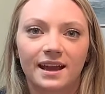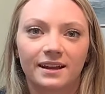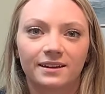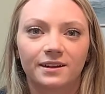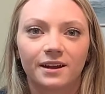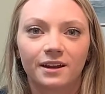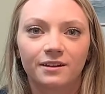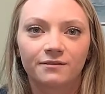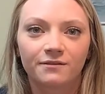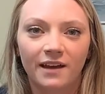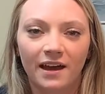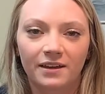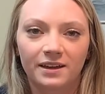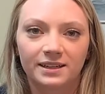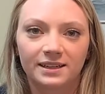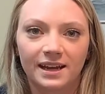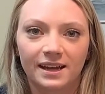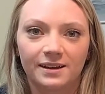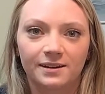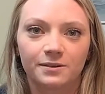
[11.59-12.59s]
and
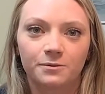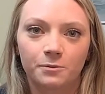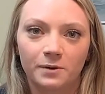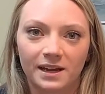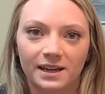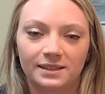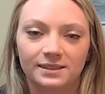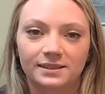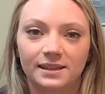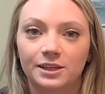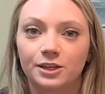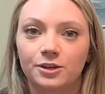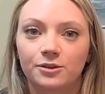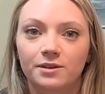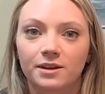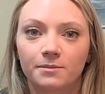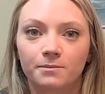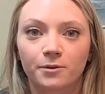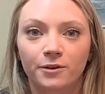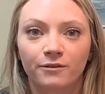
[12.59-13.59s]
unvalidated ways that you
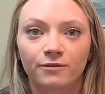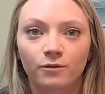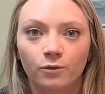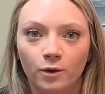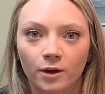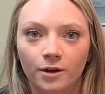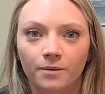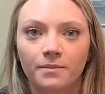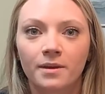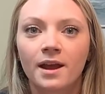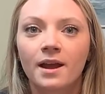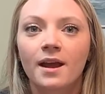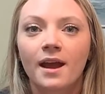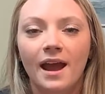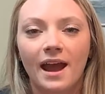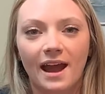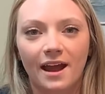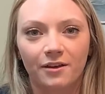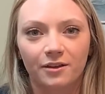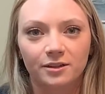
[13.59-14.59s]
can perform
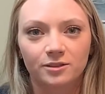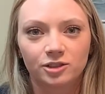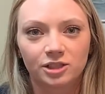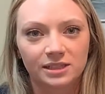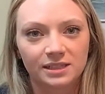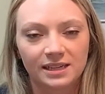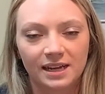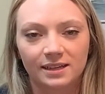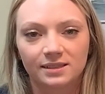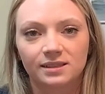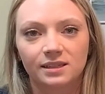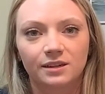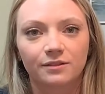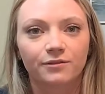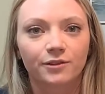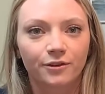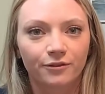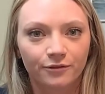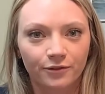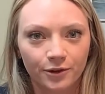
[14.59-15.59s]
allergy testing
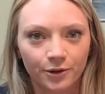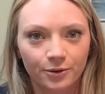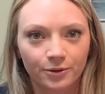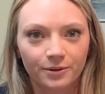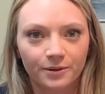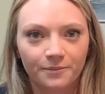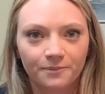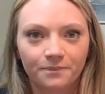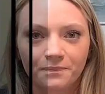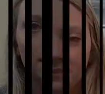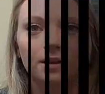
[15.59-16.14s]
for food.